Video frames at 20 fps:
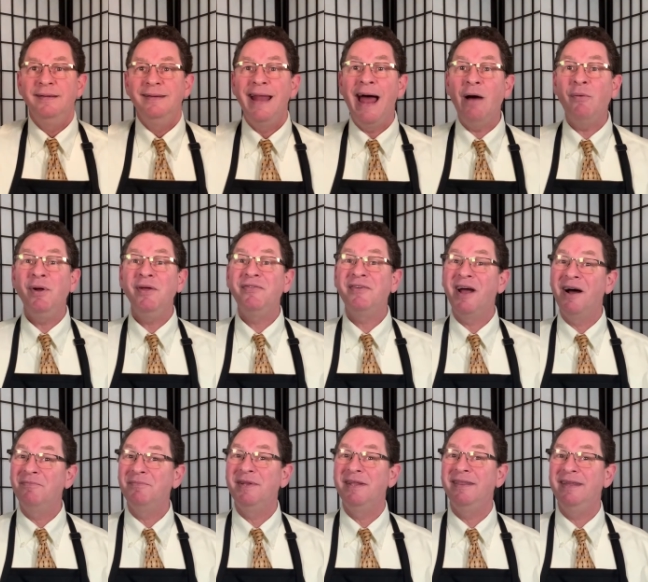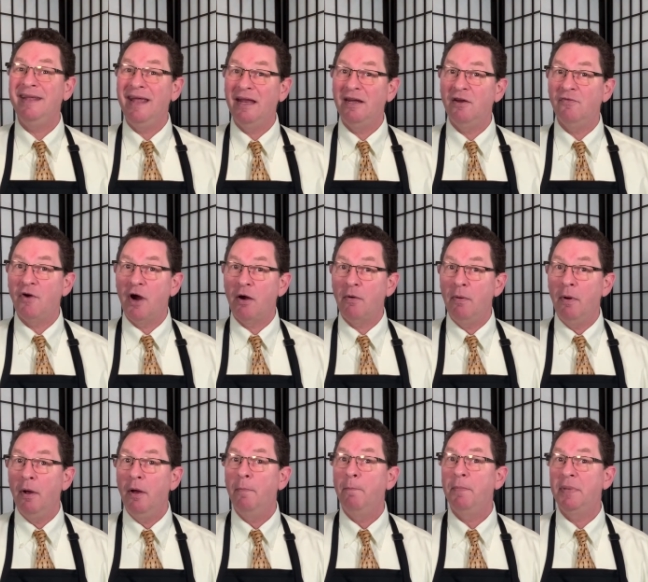Now we've come to the end of our
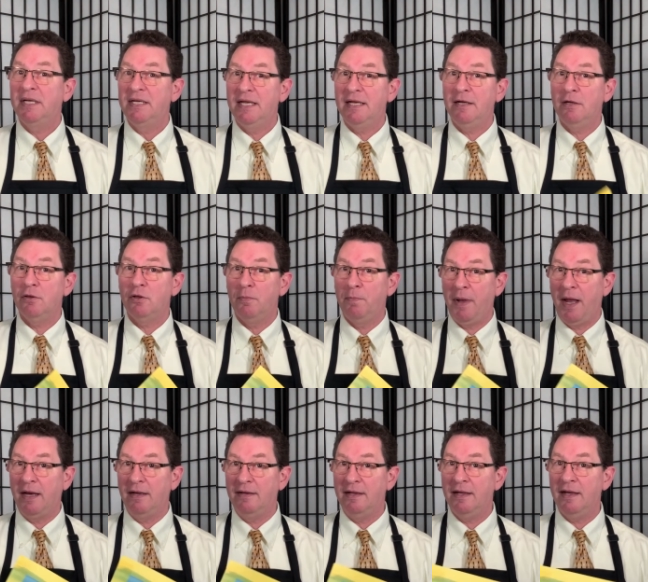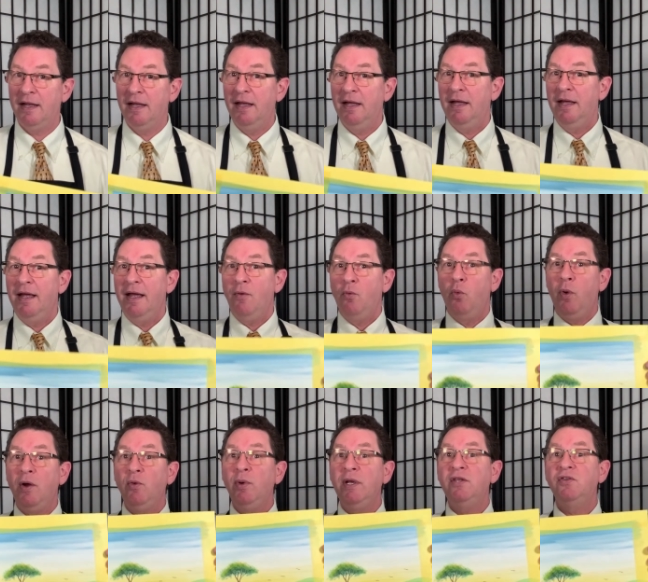particular painting.
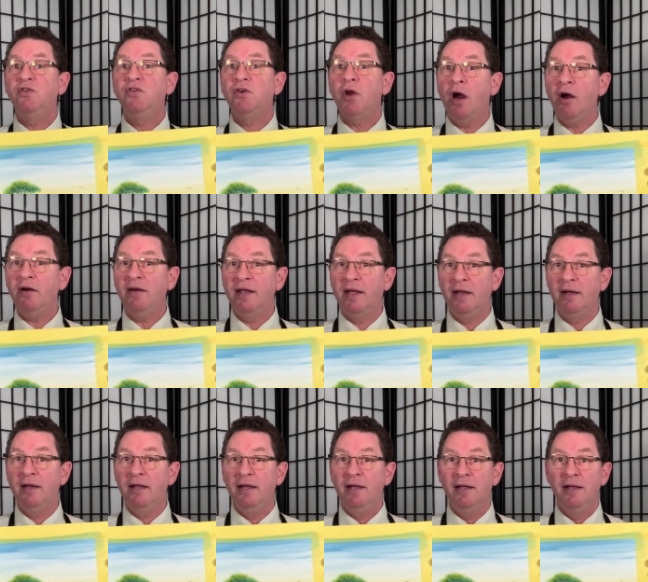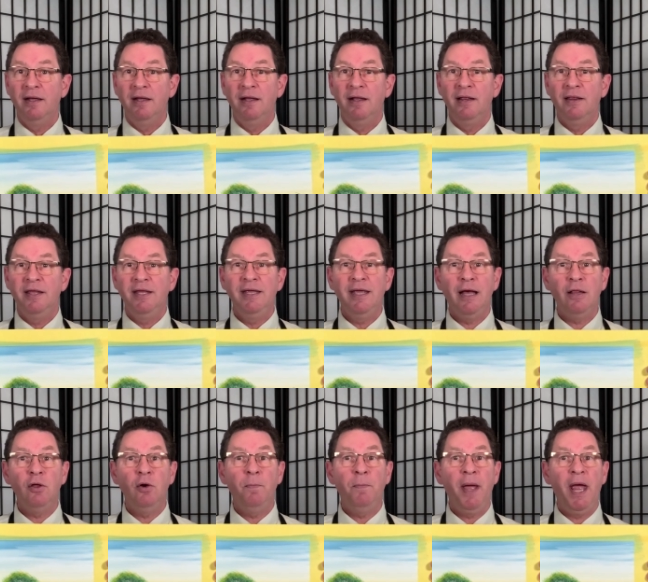When we started, the
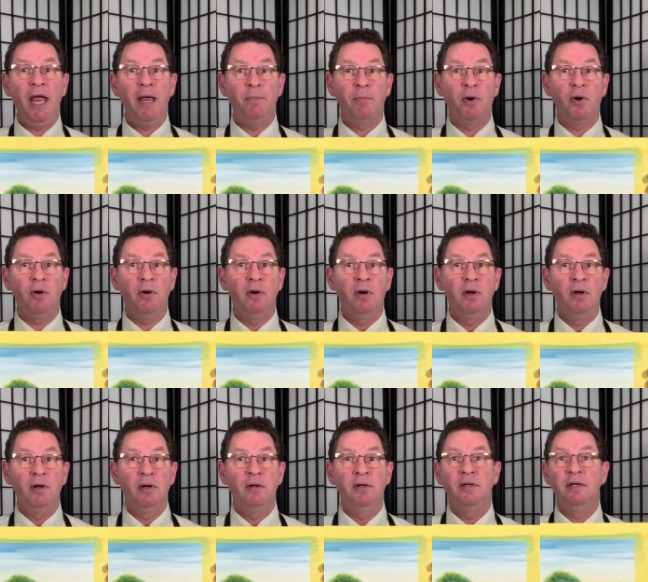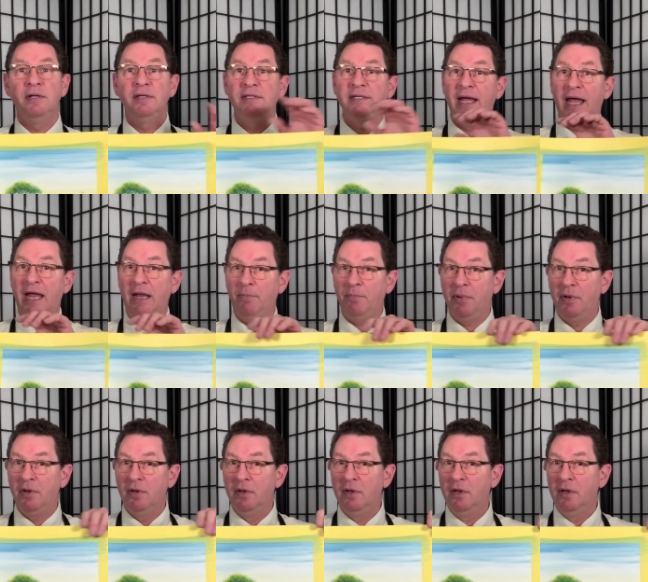yellow paper tape
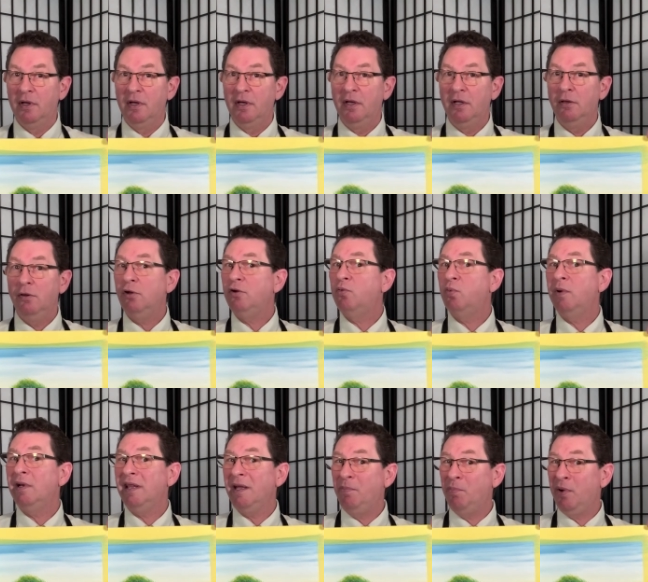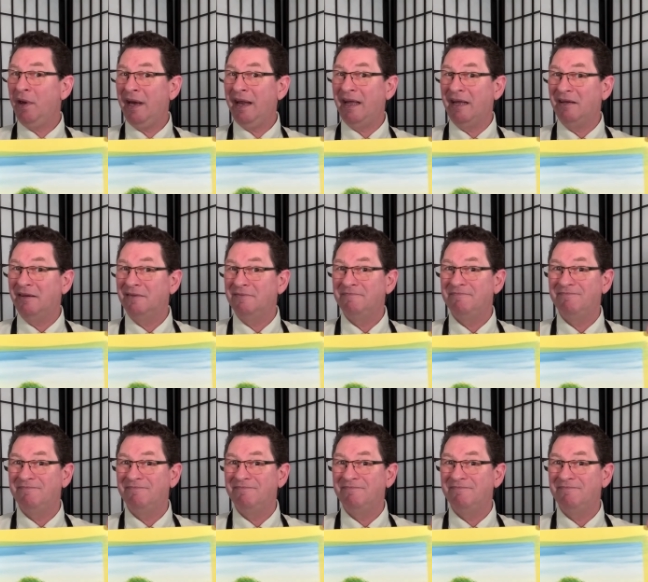looked really pretty.